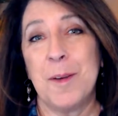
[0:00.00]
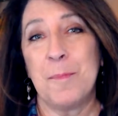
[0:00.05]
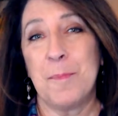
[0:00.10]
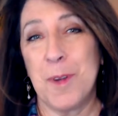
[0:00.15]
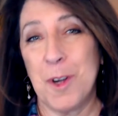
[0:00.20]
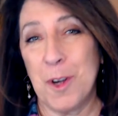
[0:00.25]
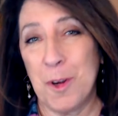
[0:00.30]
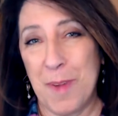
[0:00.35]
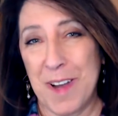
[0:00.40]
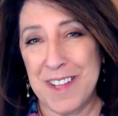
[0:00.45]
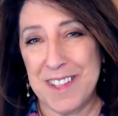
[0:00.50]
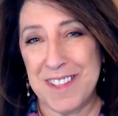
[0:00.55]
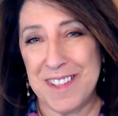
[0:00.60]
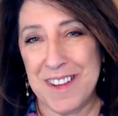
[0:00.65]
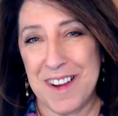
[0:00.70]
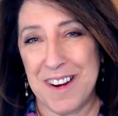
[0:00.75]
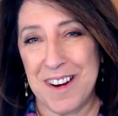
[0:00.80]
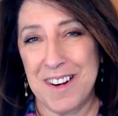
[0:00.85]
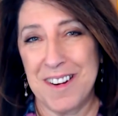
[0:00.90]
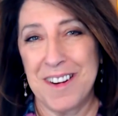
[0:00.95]
Mirabai
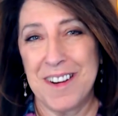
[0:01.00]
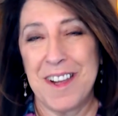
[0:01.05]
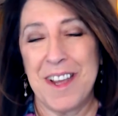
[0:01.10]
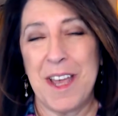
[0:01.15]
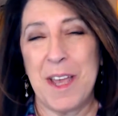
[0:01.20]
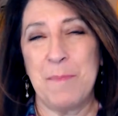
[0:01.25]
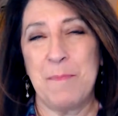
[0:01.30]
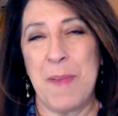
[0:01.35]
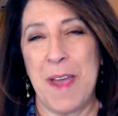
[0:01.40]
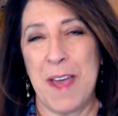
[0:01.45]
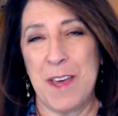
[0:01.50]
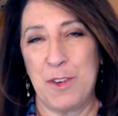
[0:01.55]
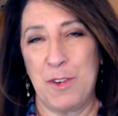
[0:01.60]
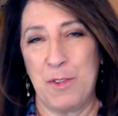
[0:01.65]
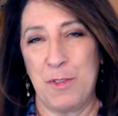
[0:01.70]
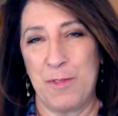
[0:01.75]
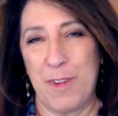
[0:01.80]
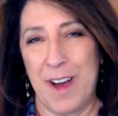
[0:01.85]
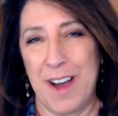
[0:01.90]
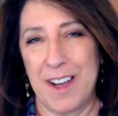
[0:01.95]
Starr and
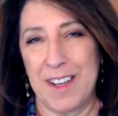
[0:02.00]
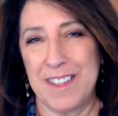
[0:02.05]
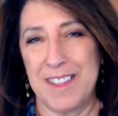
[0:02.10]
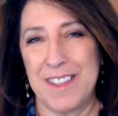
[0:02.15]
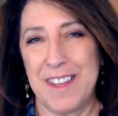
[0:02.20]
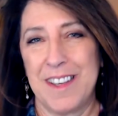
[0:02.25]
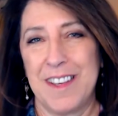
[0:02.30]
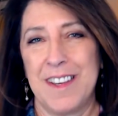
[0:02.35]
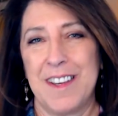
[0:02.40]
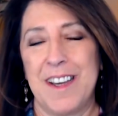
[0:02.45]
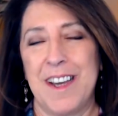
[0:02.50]
Matthew Fox,